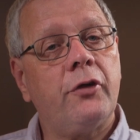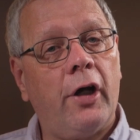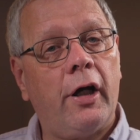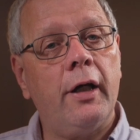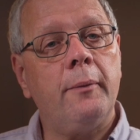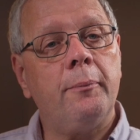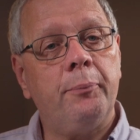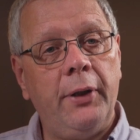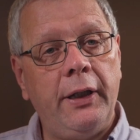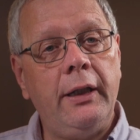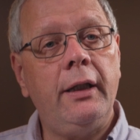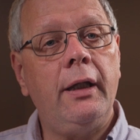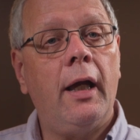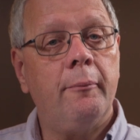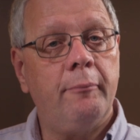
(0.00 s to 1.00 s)
Type
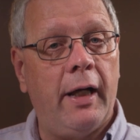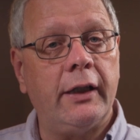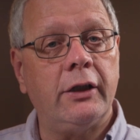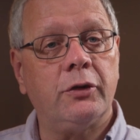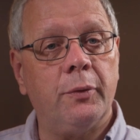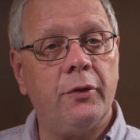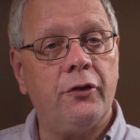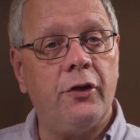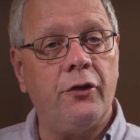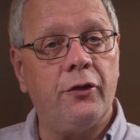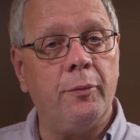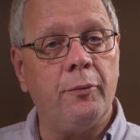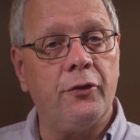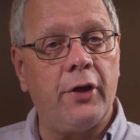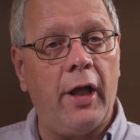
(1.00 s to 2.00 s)
B management
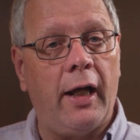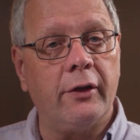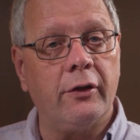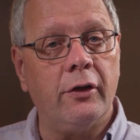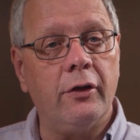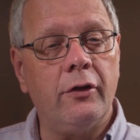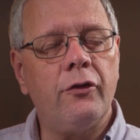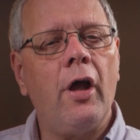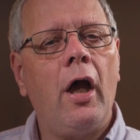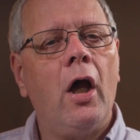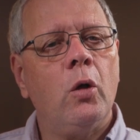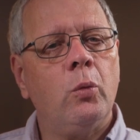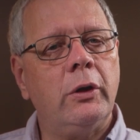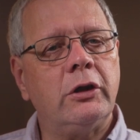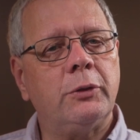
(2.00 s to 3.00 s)
system standards,
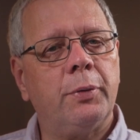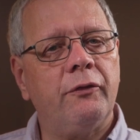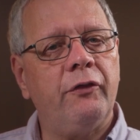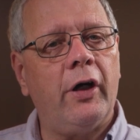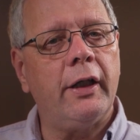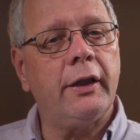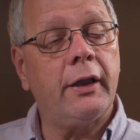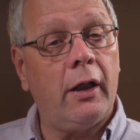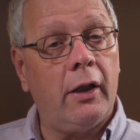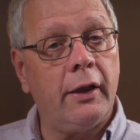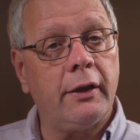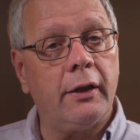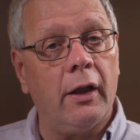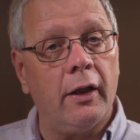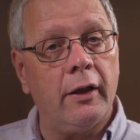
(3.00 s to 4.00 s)
which provide
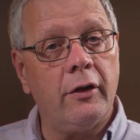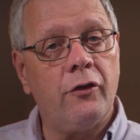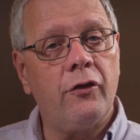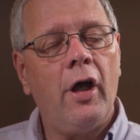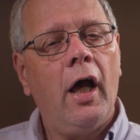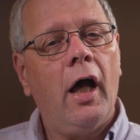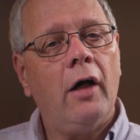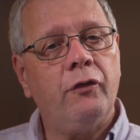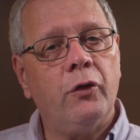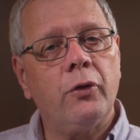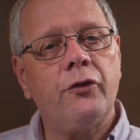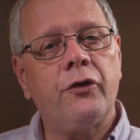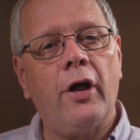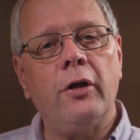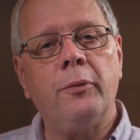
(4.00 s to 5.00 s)
guidelines, have
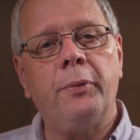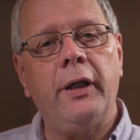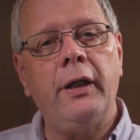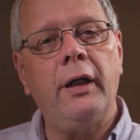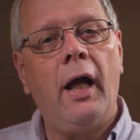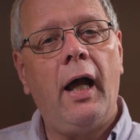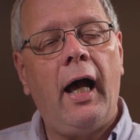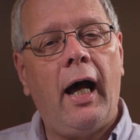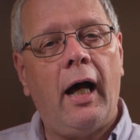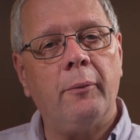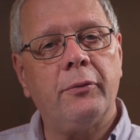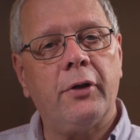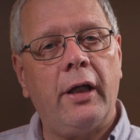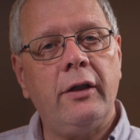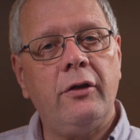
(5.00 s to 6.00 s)
also been
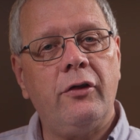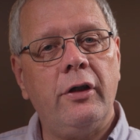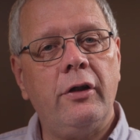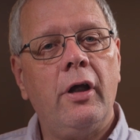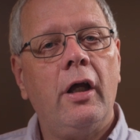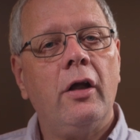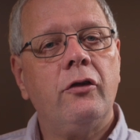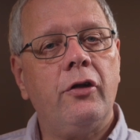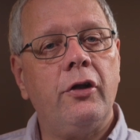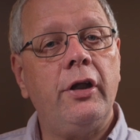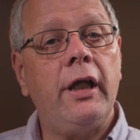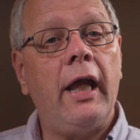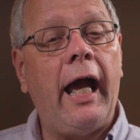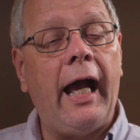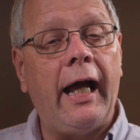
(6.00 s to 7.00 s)
updated to
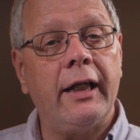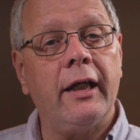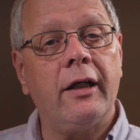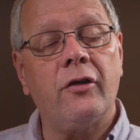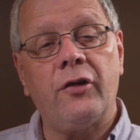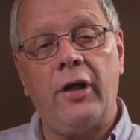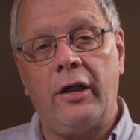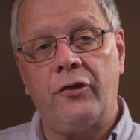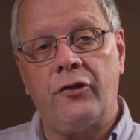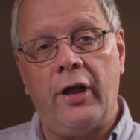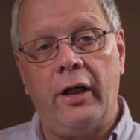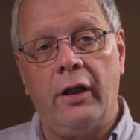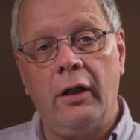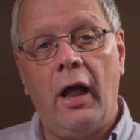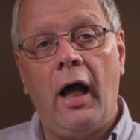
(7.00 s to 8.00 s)
the Annex
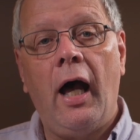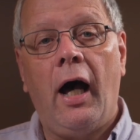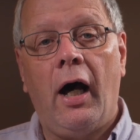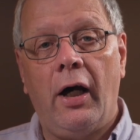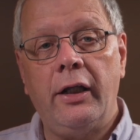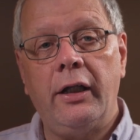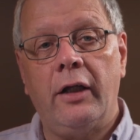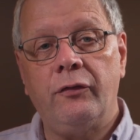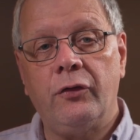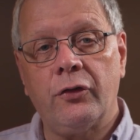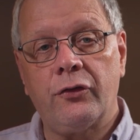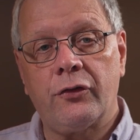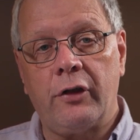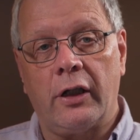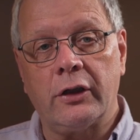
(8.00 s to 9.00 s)
SL high-level
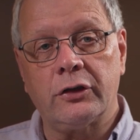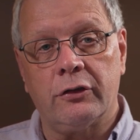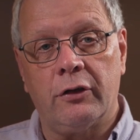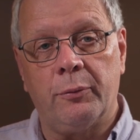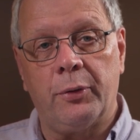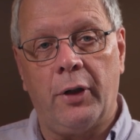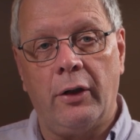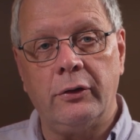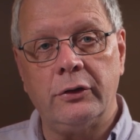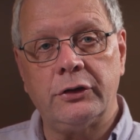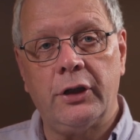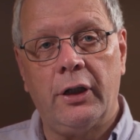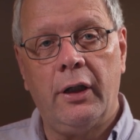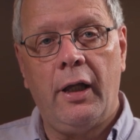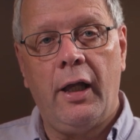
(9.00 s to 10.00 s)
structure approach.